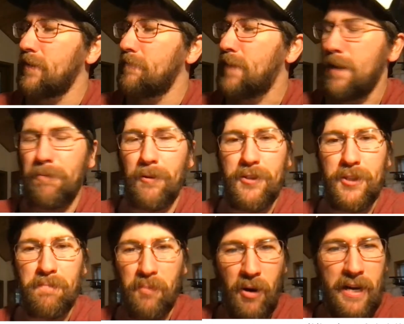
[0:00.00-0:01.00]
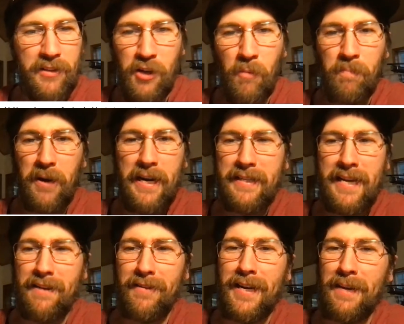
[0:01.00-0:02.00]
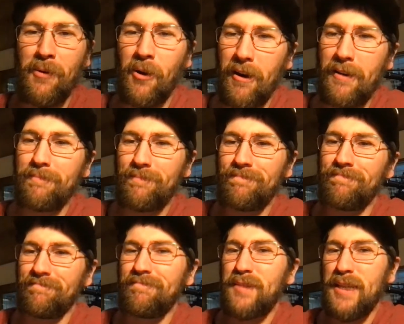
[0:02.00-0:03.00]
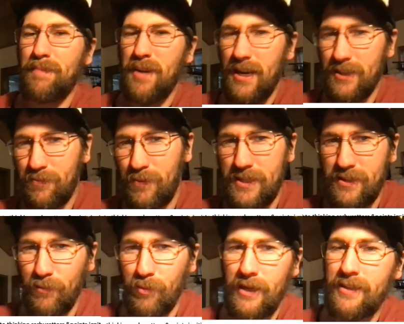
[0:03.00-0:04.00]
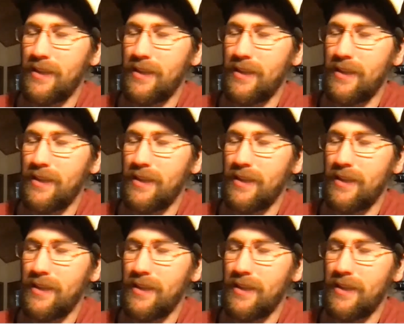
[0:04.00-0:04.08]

people just don't break down anymore. Except us. We still break